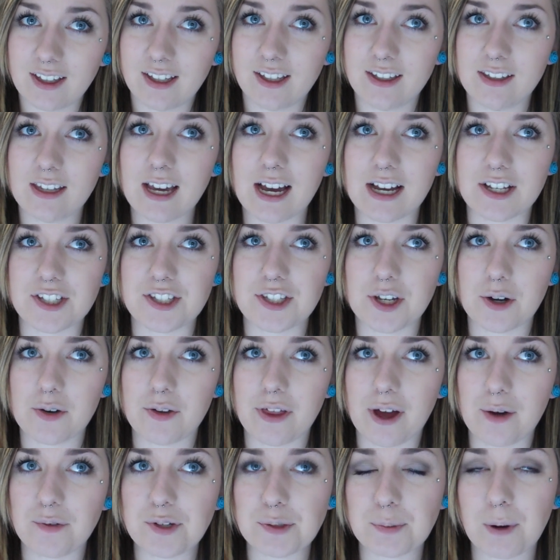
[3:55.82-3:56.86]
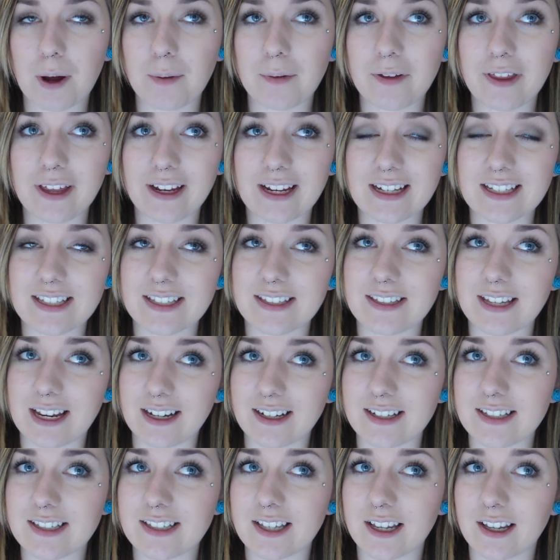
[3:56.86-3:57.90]
yeah, so that was probably like a
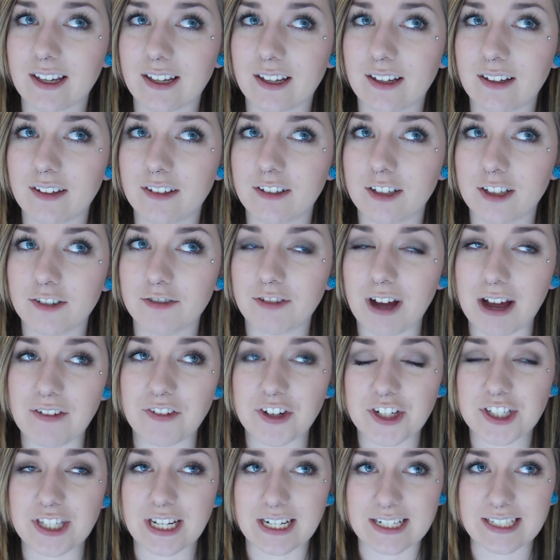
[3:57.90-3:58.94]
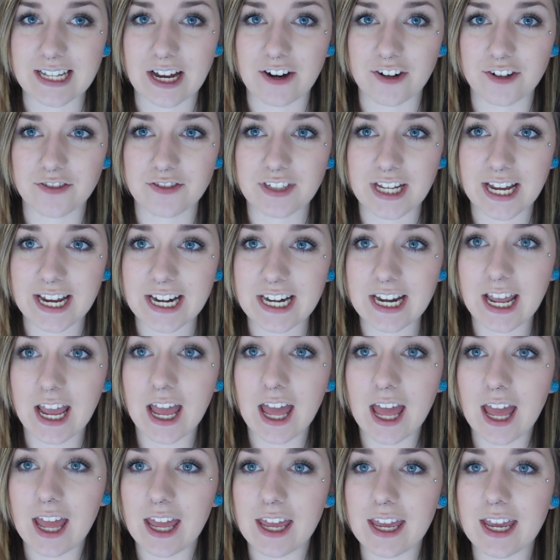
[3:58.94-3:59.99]
5 or 6 out of 10.
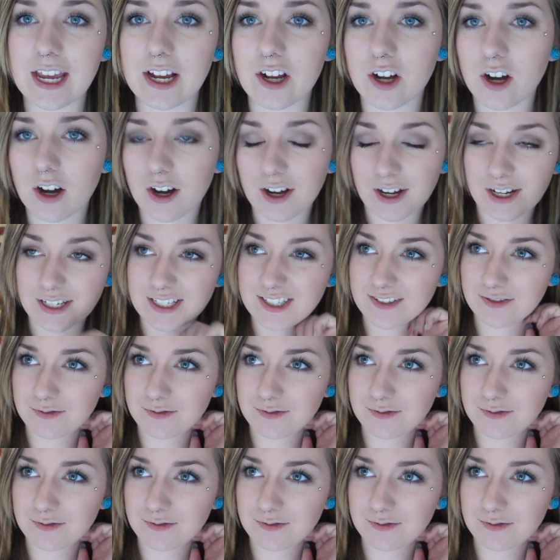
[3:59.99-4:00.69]
It cost